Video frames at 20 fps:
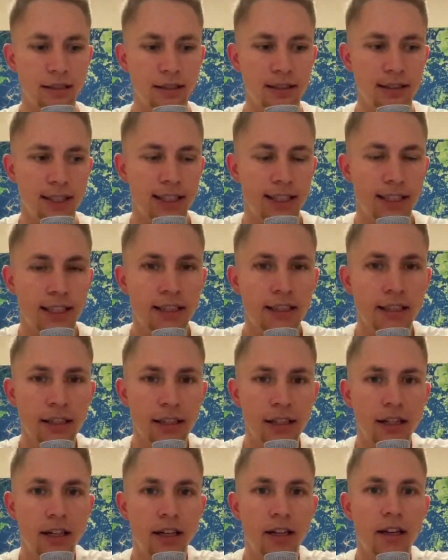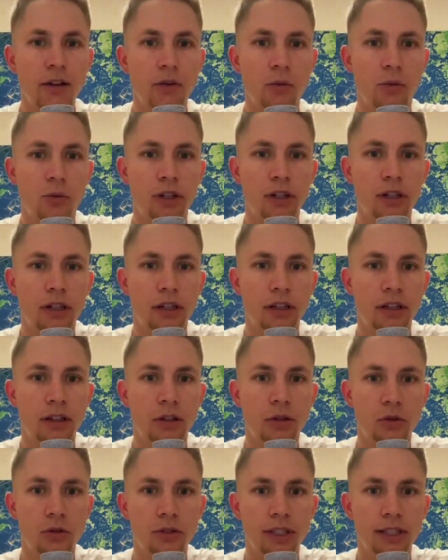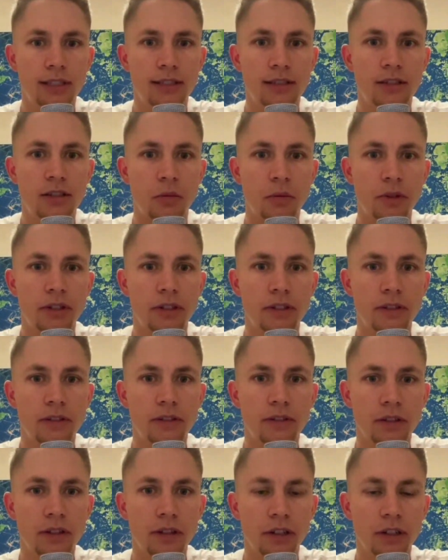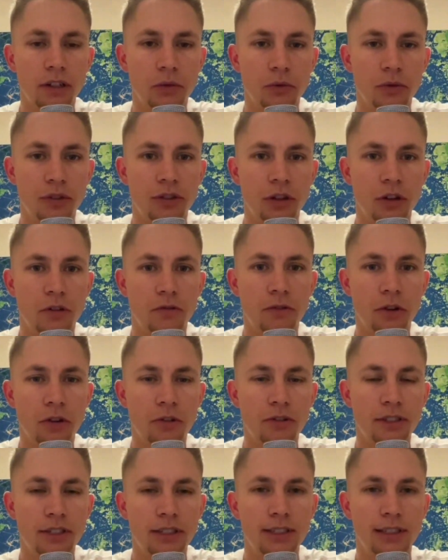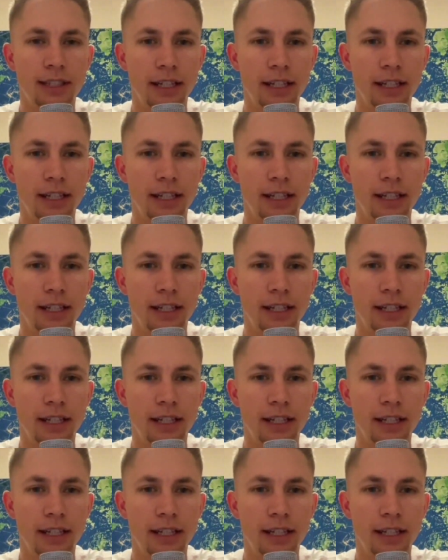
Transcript: de will lose its dominant uh, reserve currency